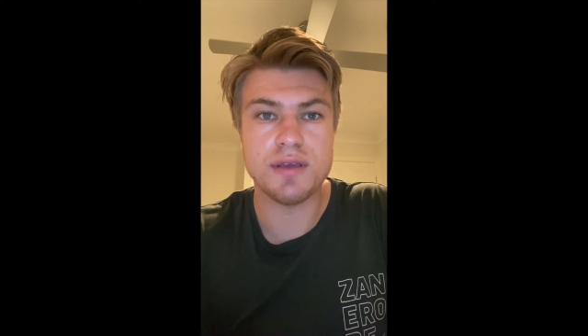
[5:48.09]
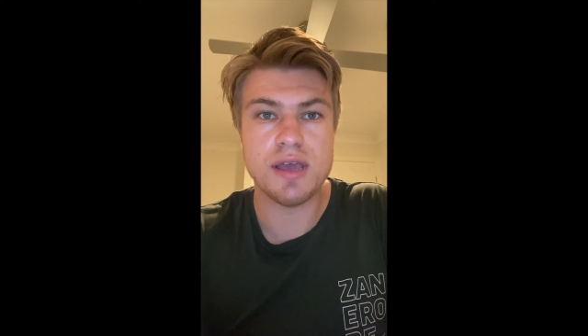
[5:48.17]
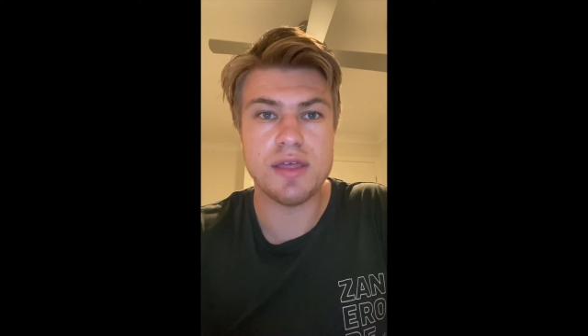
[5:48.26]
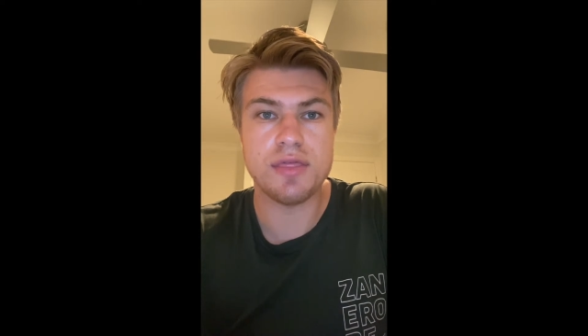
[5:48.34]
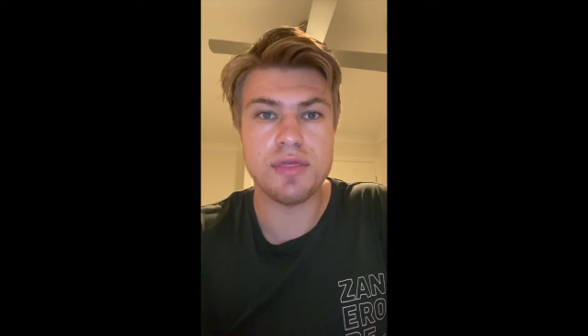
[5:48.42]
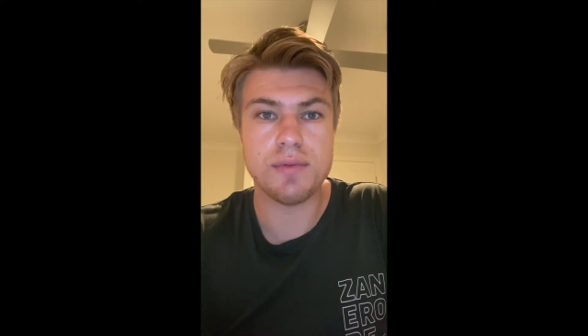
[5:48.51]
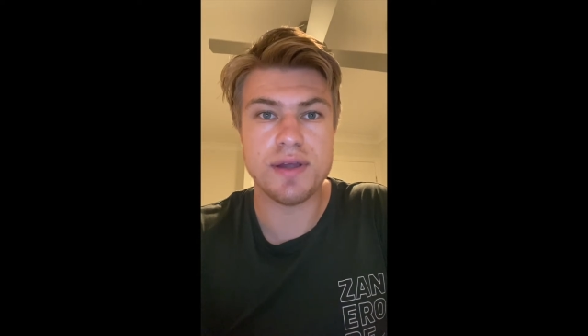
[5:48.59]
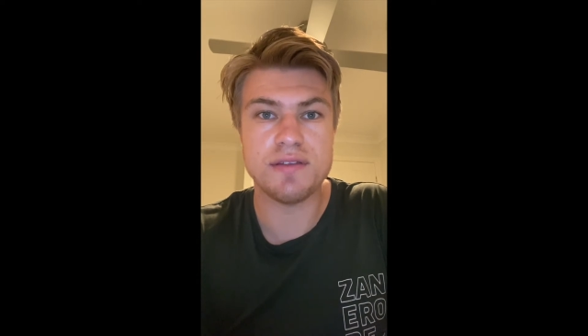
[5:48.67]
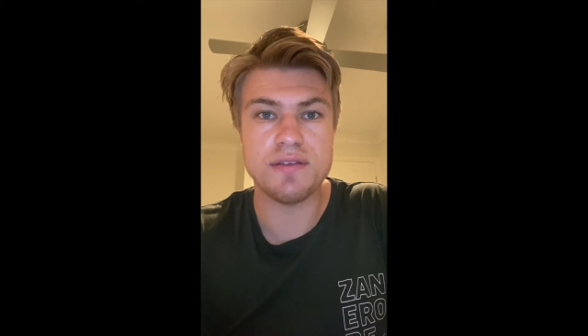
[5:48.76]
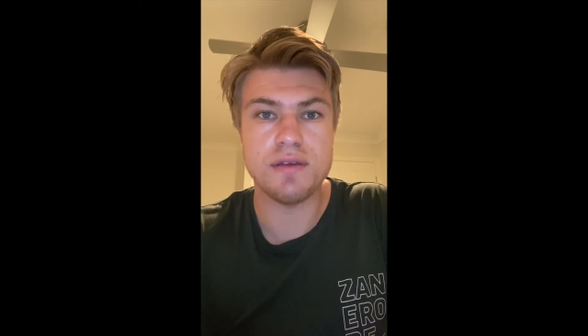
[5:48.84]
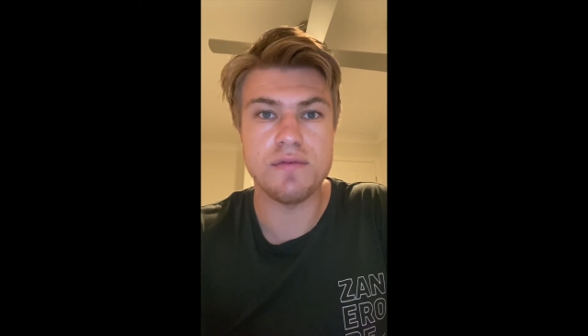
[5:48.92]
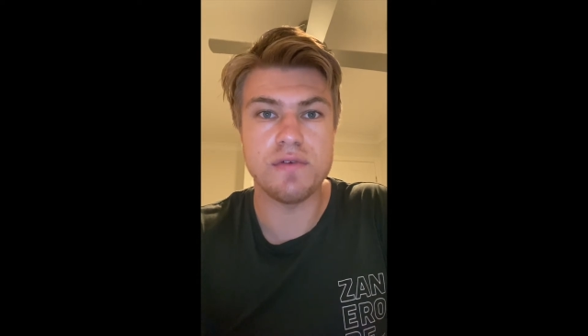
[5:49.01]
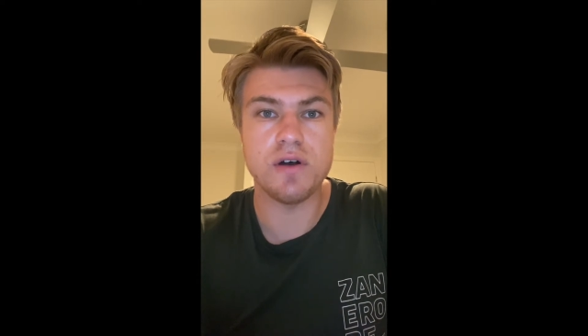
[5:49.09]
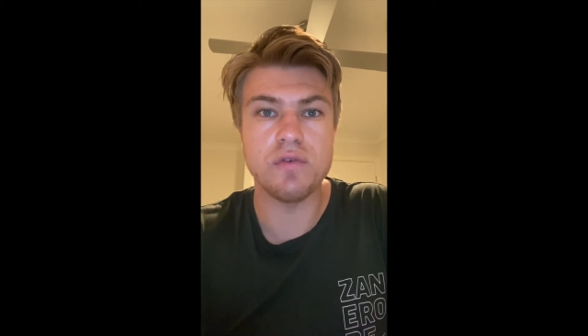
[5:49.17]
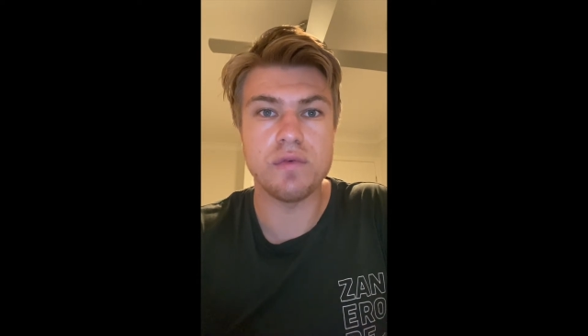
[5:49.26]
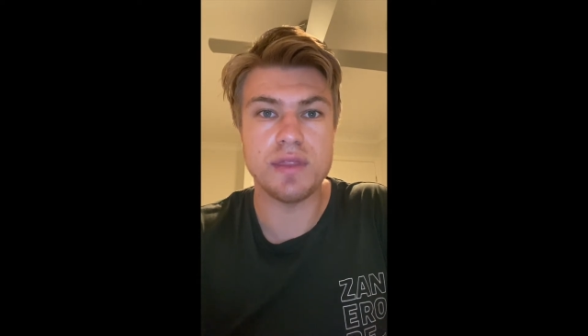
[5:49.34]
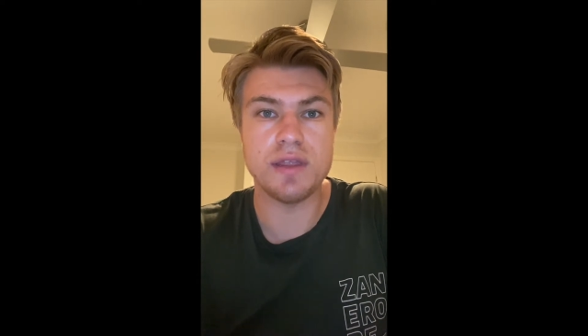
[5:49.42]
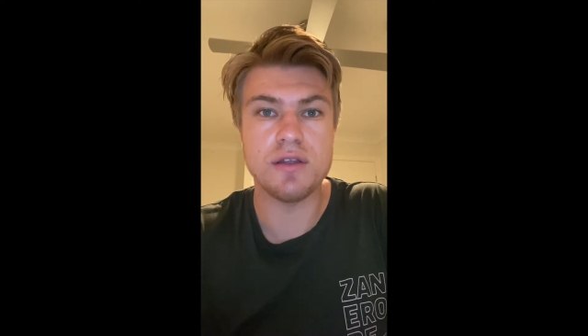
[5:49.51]
and threats
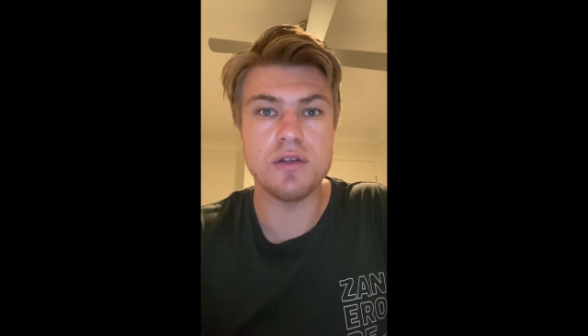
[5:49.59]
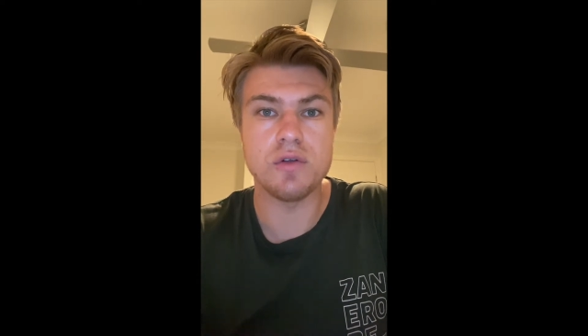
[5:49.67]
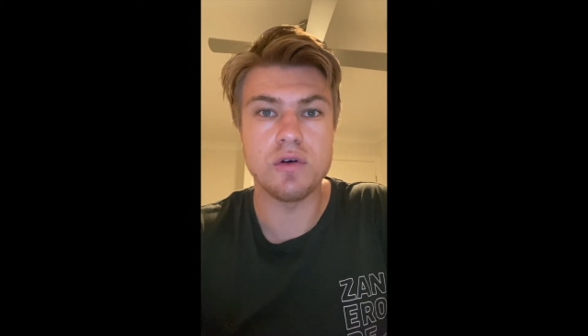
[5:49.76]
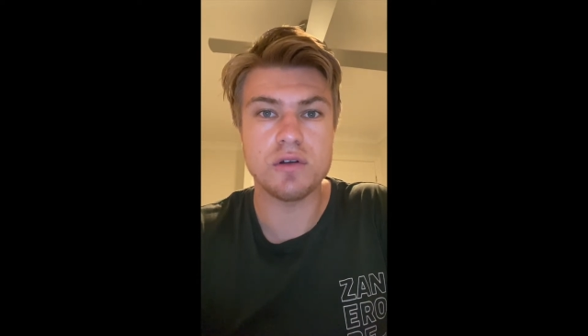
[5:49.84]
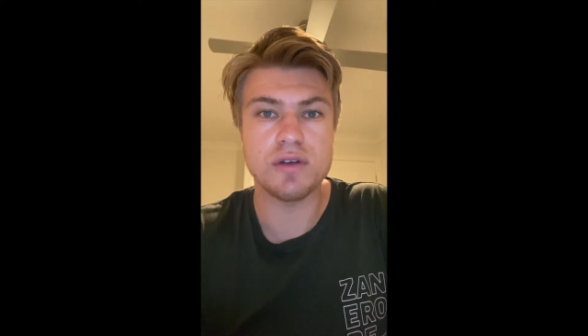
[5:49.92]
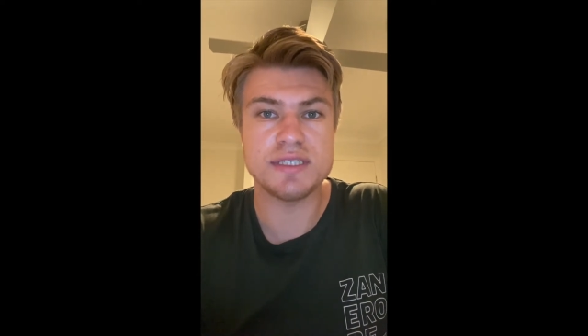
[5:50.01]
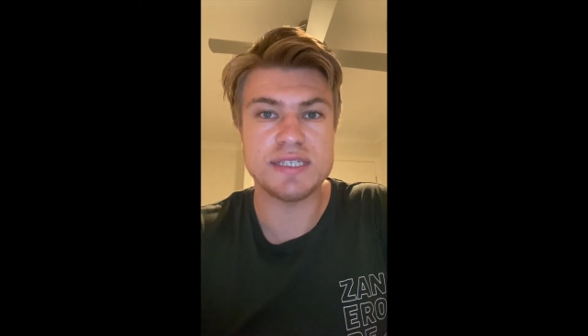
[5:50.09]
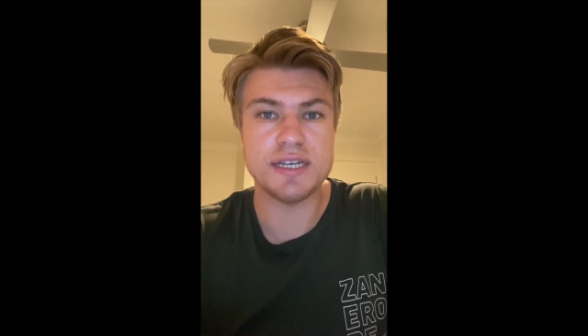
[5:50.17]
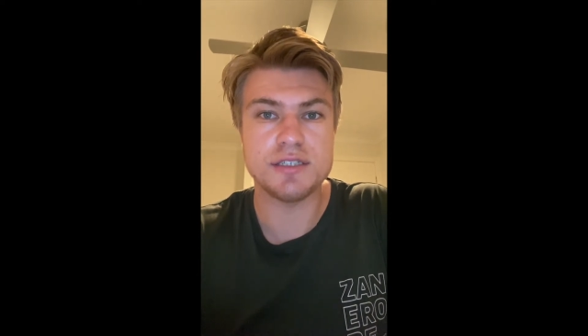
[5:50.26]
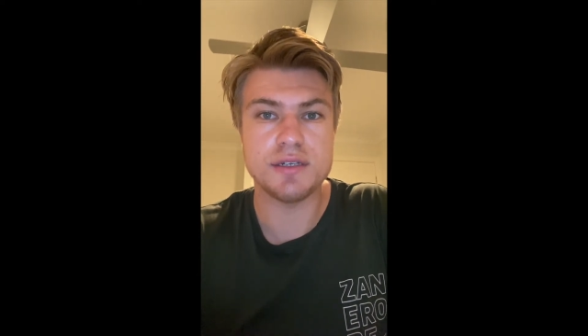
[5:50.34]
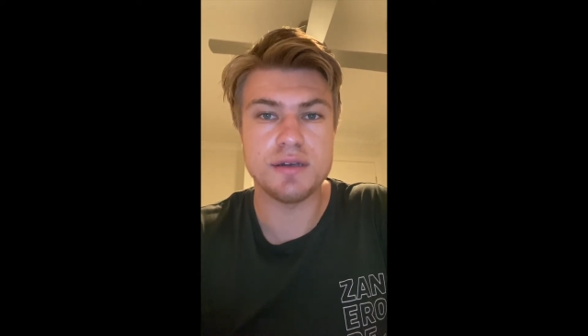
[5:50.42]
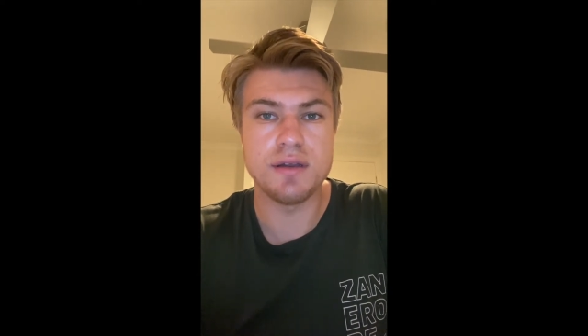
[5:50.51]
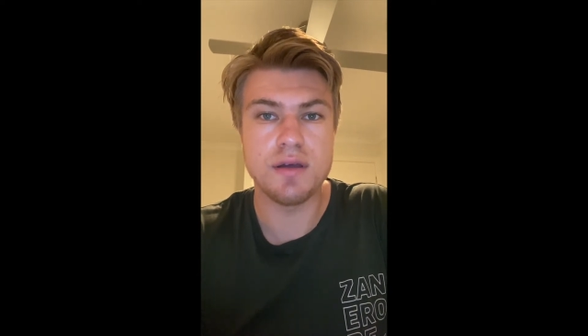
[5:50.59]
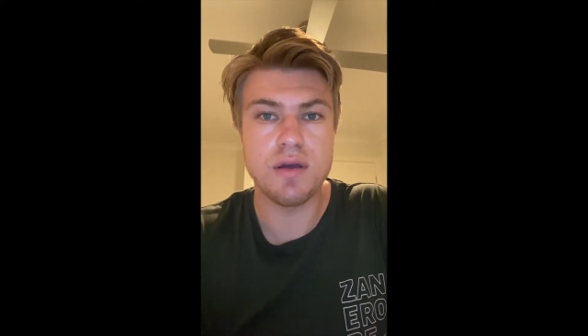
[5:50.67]
involved within an organization,